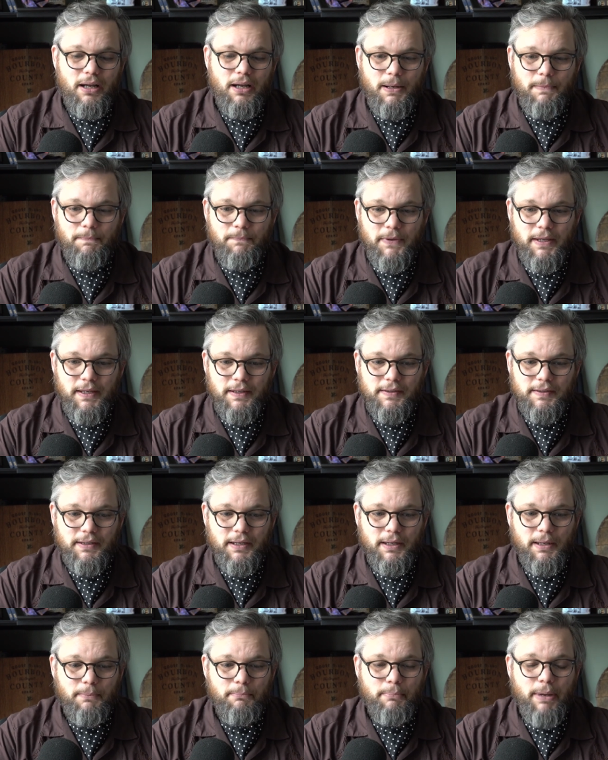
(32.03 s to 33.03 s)
his
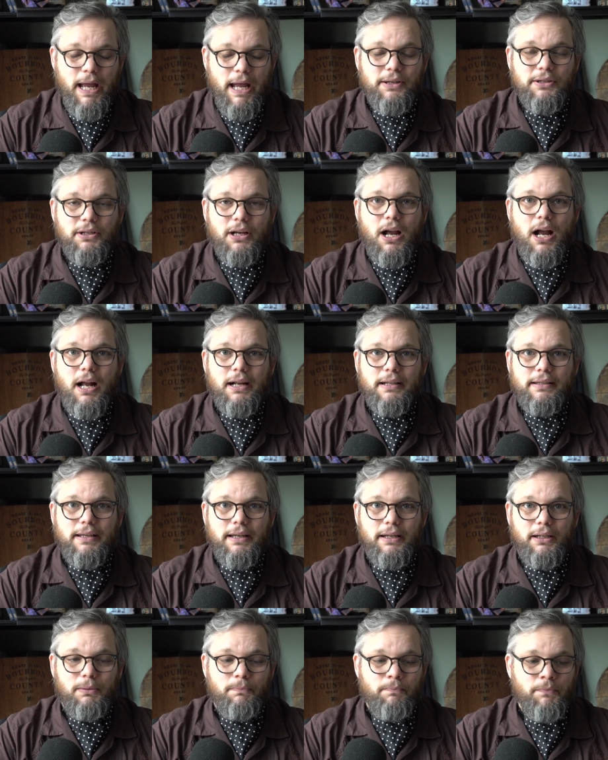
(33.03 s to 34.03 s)
batch
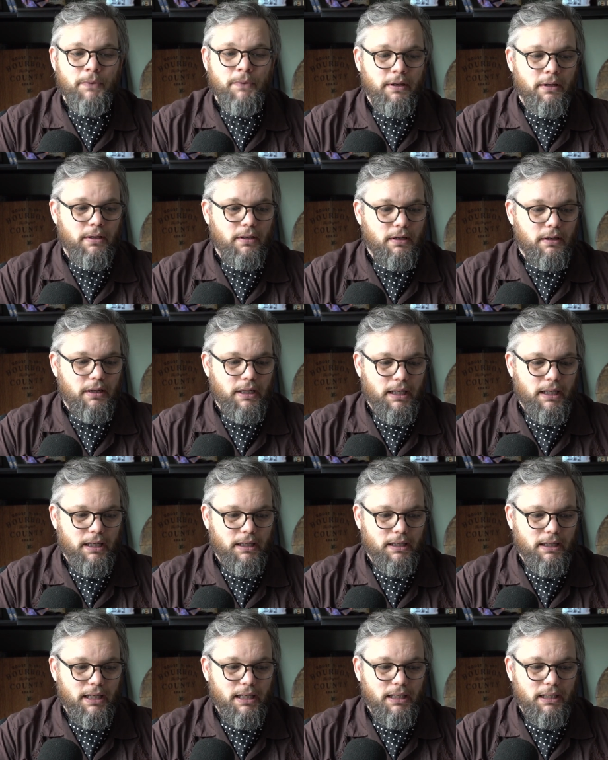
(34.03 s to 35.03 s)
cocktail.
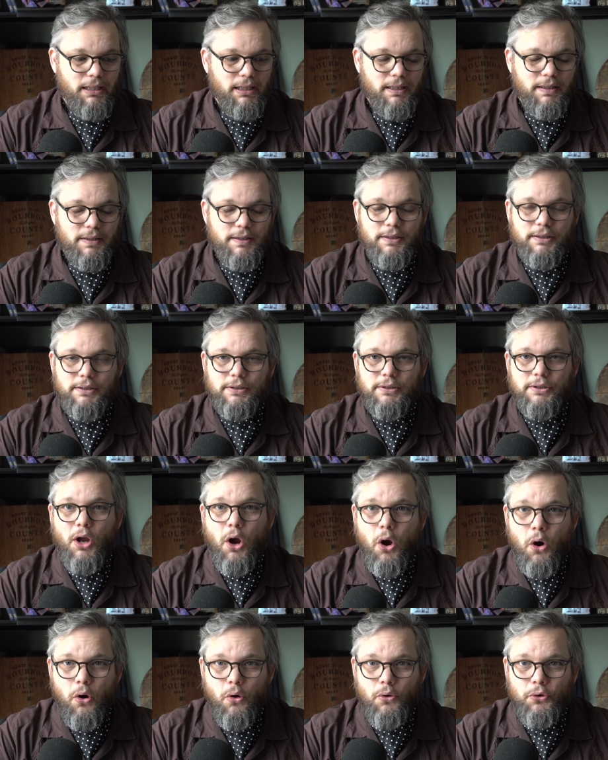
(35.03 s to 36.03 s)
And it is
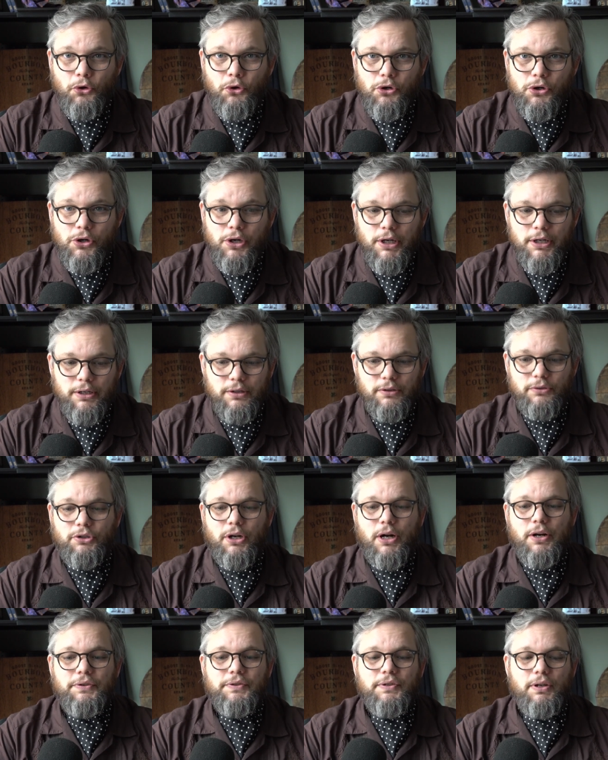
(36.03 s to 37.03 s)
so good.
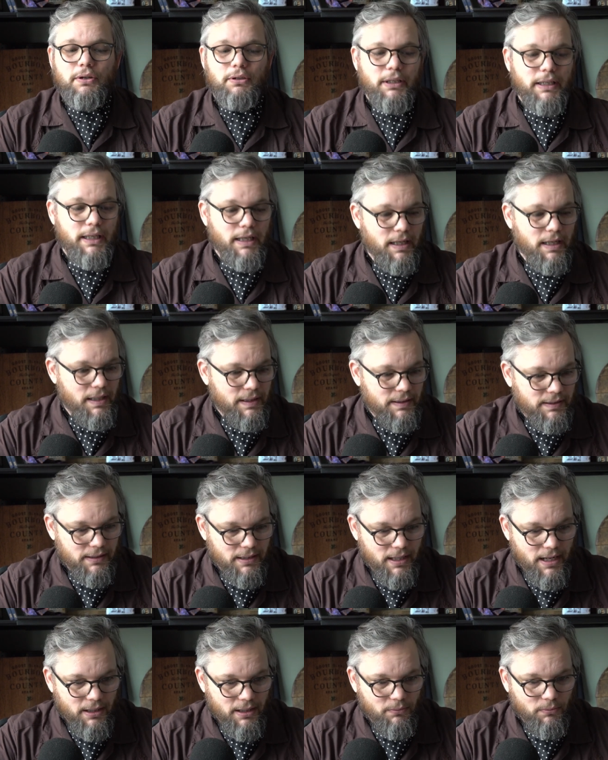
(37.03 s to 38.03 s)
Charles Joly is
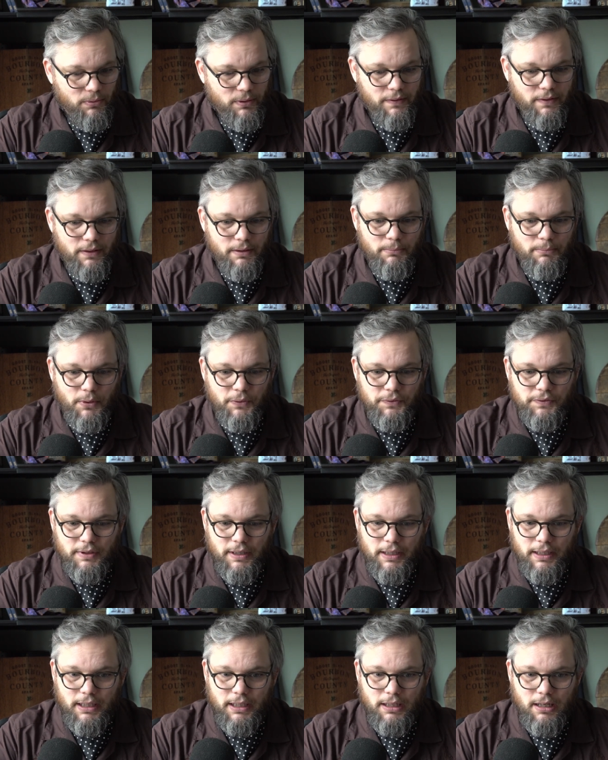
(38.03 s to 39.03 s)
like one of the most
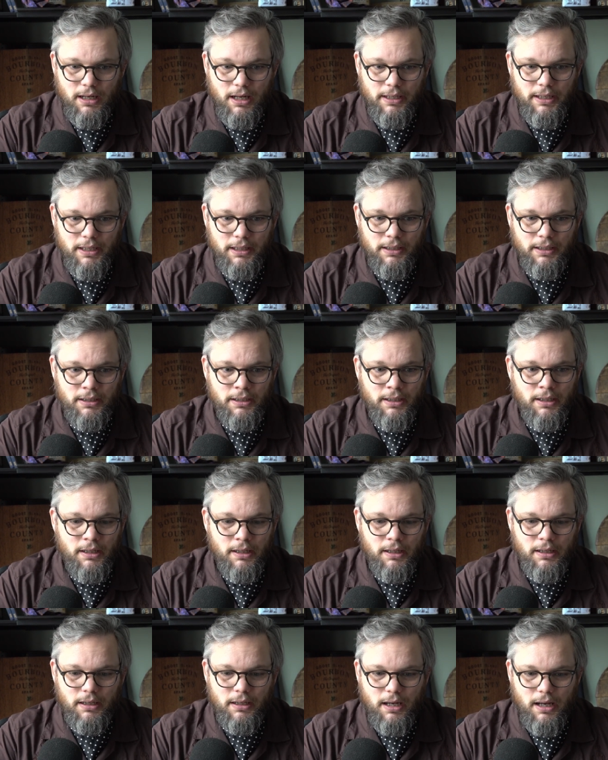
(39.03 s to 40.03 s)
iconic,
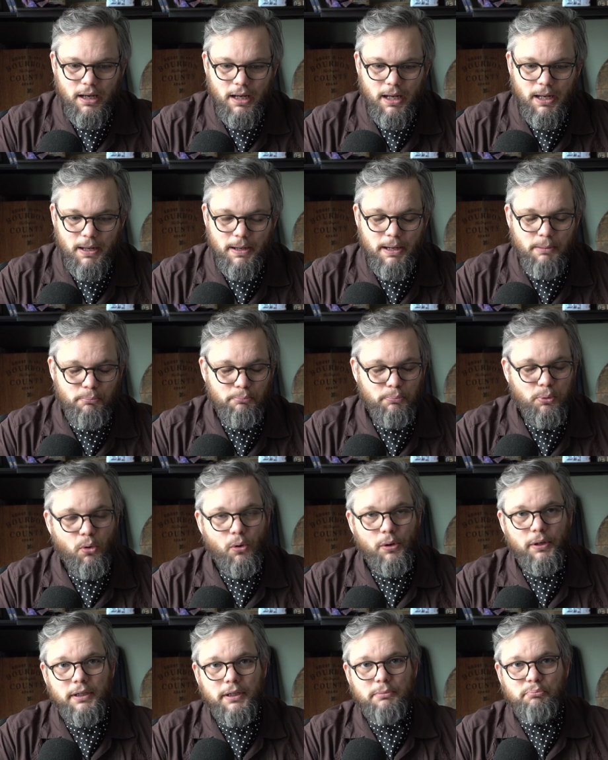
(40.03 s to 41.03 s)

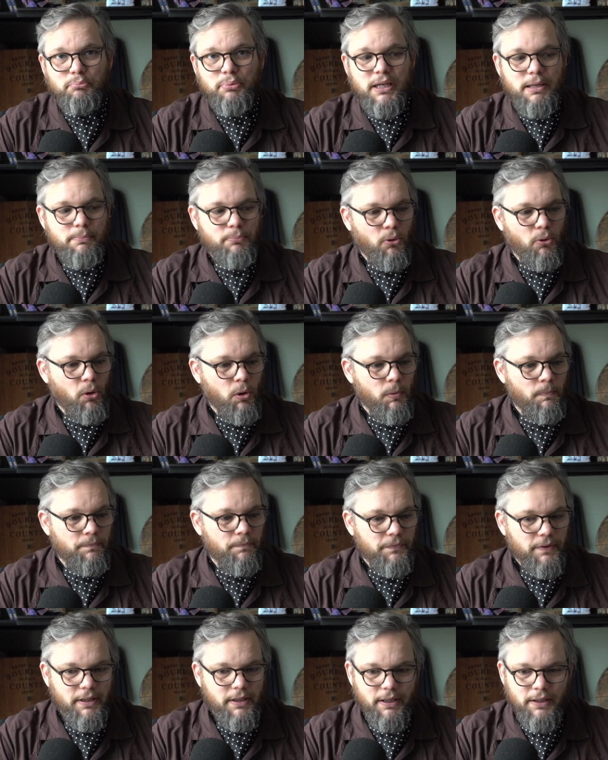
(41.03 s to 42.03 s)
important people
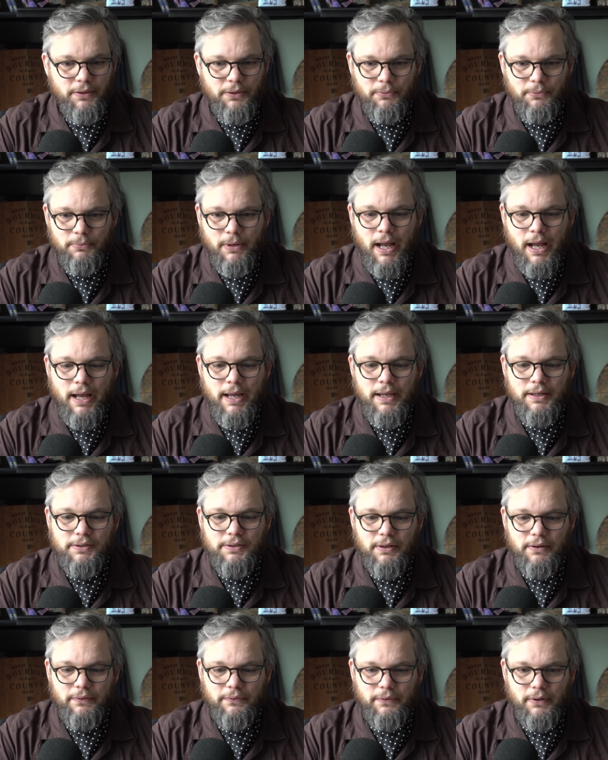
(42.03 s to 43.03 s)
in the rise
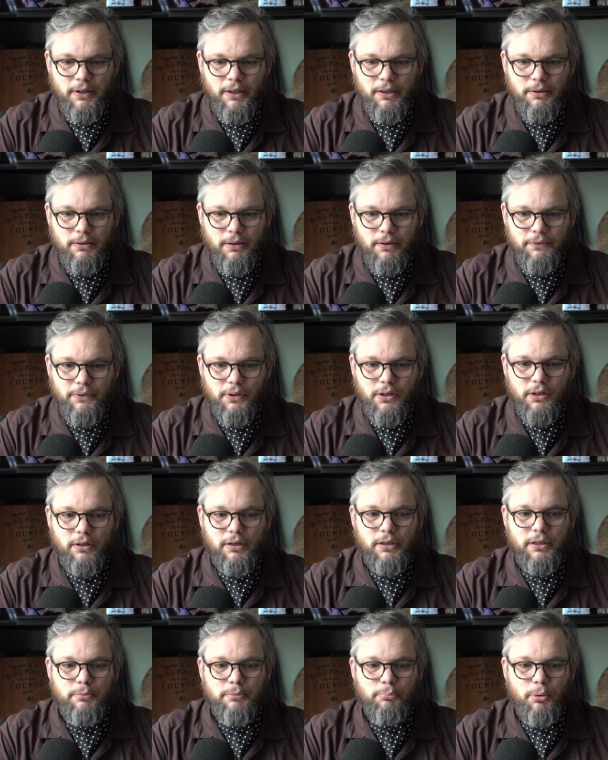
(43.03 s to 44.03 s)
of the
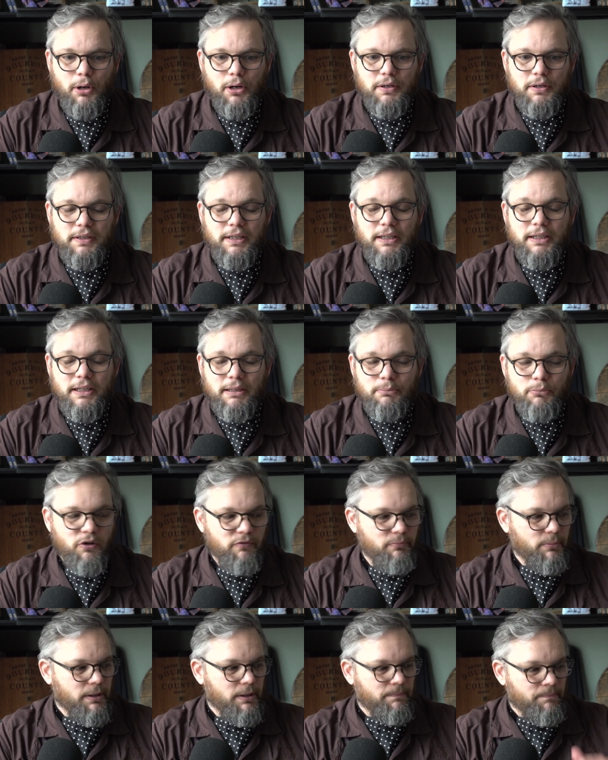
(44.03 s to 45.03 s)
current bartending movement.